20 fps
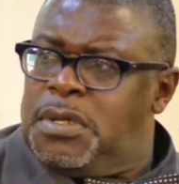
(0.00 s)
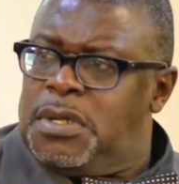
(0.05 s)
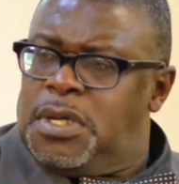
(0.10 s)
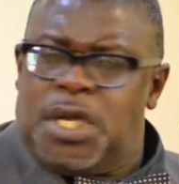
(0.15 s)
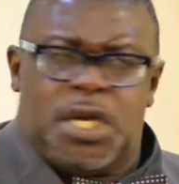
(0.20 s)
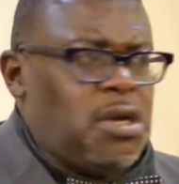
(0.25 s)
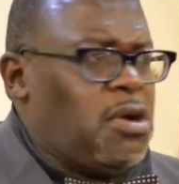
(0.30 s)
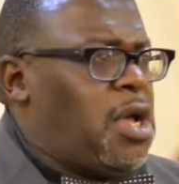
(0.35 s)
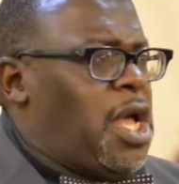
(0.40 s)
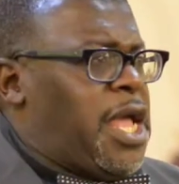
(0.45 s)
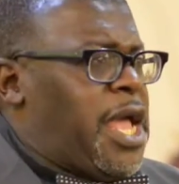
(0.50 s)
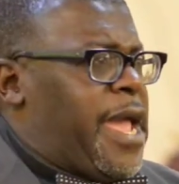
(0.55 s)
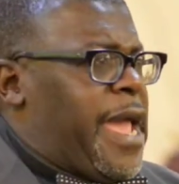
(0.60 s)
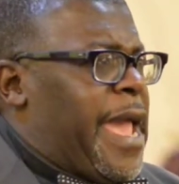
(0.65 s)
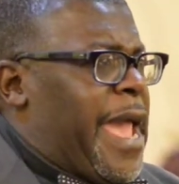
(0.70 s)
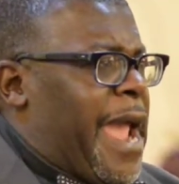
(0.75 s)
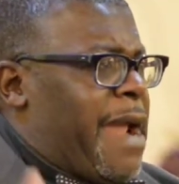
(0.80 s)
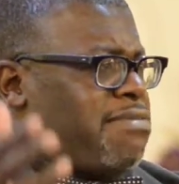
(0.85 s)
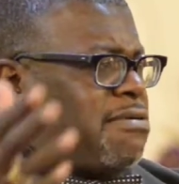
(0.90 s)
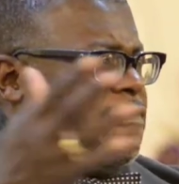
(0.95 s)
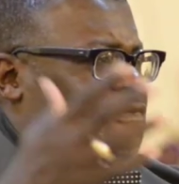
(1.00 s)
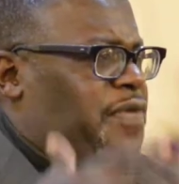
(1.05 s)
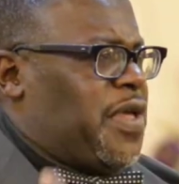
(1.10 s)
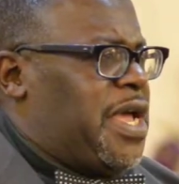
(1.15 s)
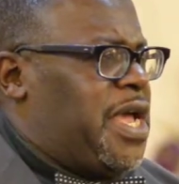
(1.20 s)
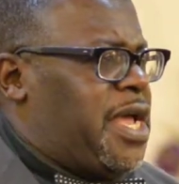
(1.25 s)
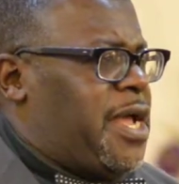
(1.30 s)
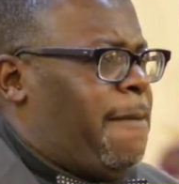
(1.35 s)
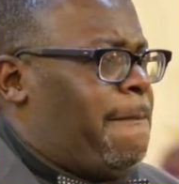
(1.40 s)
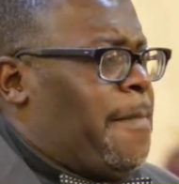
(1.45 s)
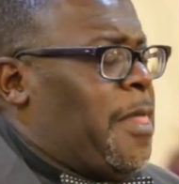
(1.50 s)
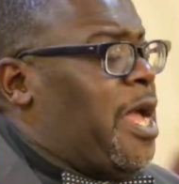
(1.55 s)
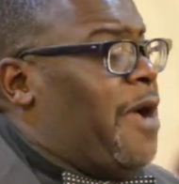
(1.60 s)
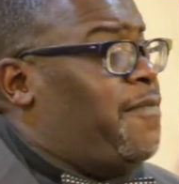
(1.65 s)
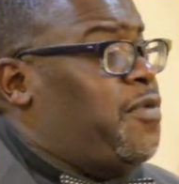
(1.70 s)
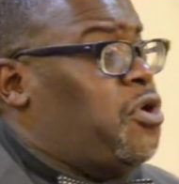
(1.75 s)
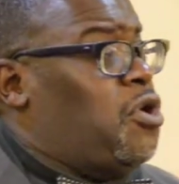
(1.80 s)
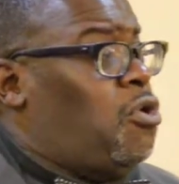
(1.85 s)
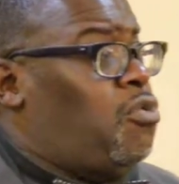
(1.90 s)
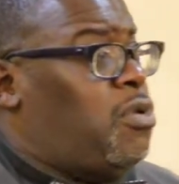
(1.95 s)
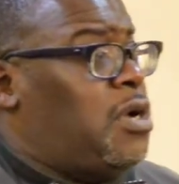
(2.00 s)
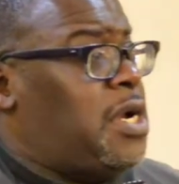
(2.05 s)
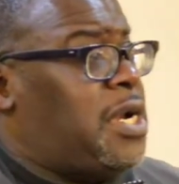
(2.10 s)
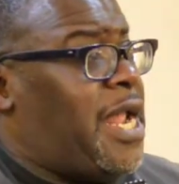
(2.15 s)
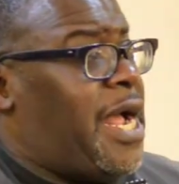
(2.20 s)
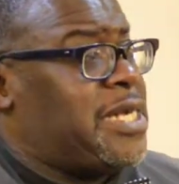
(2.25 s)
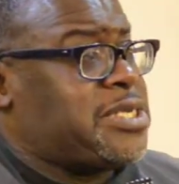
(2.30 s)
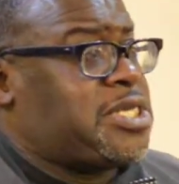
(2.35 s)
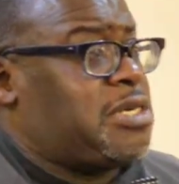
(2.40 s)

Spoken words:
You know, everything, and you don't realize